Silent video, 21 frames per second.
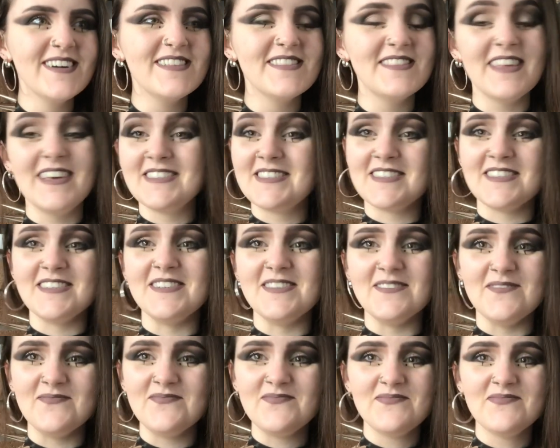There's a
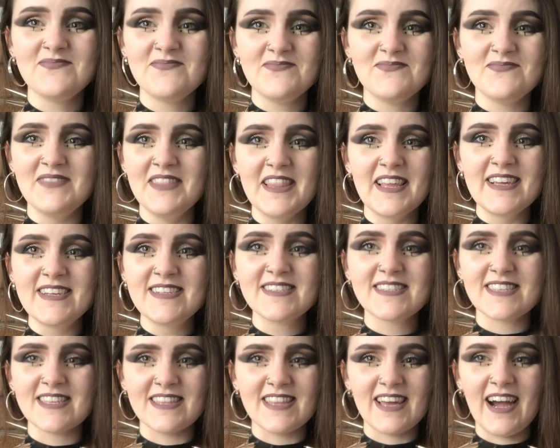link
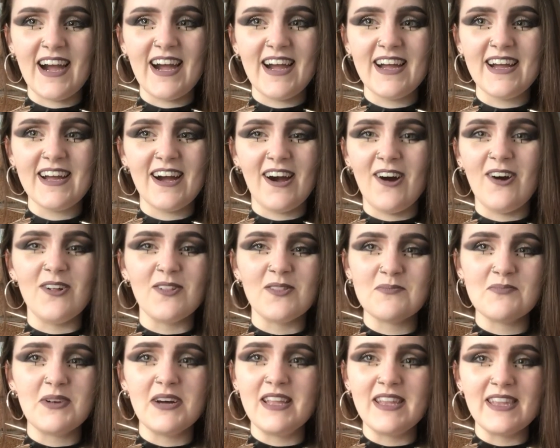to that. I'll
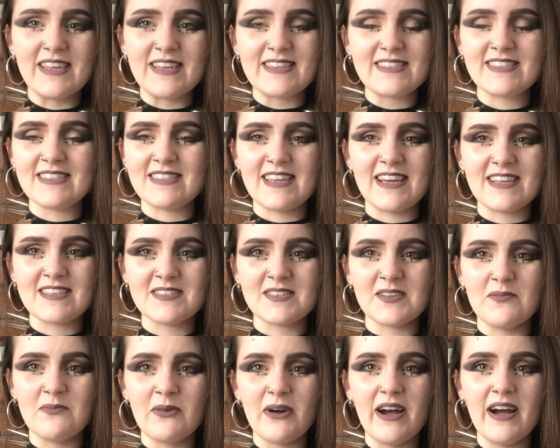put a link to that
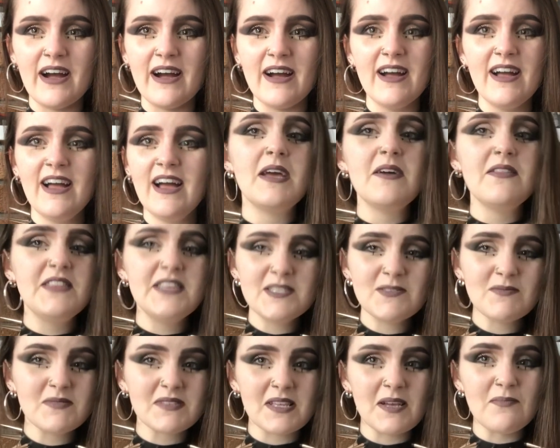somewhere. This
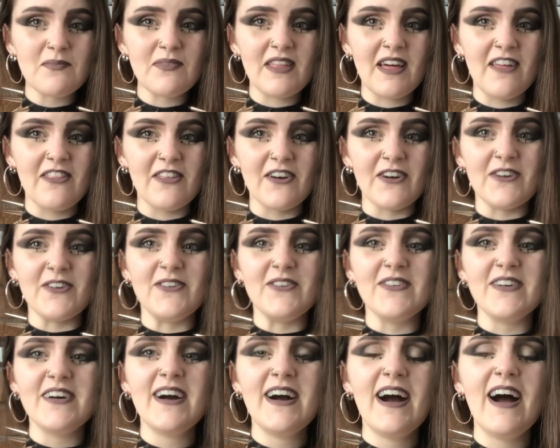was up there though.
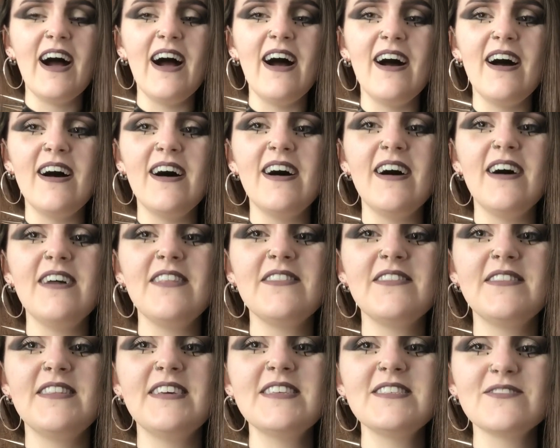
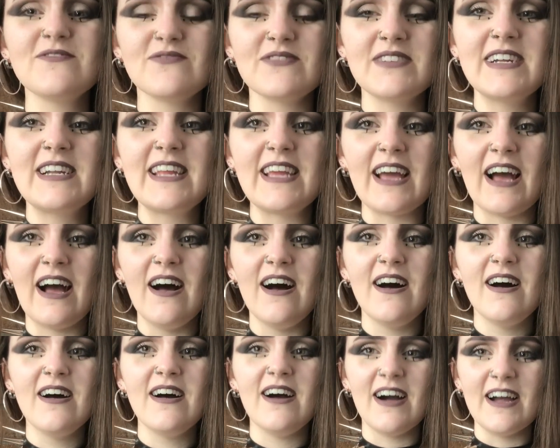This really
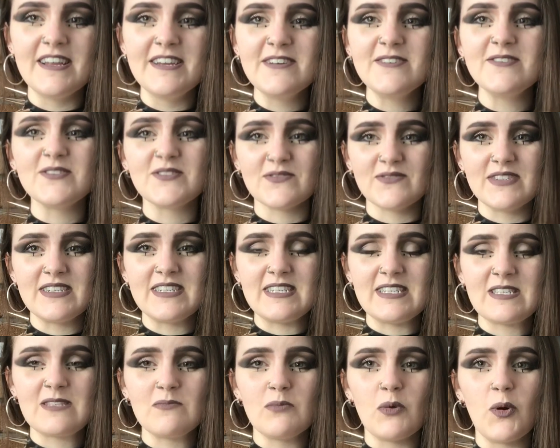hurt. I know it's really
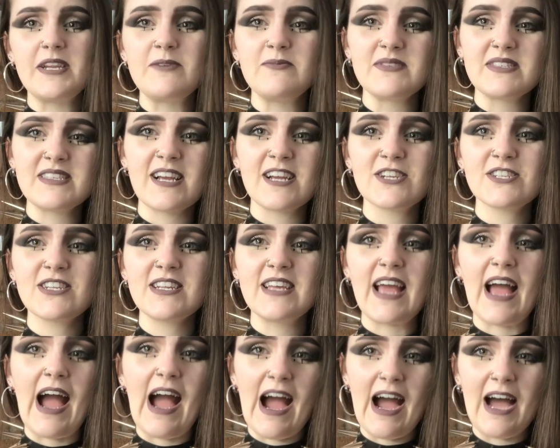small. It was actually
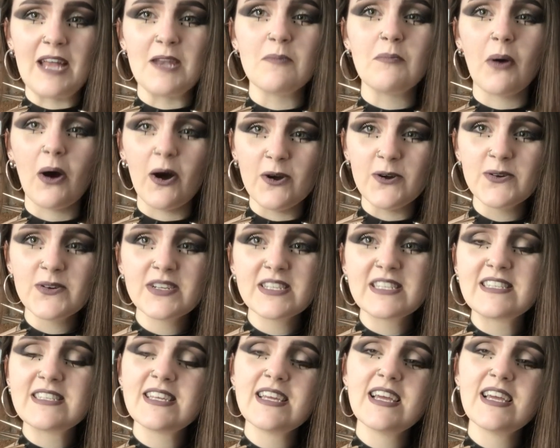hand poked.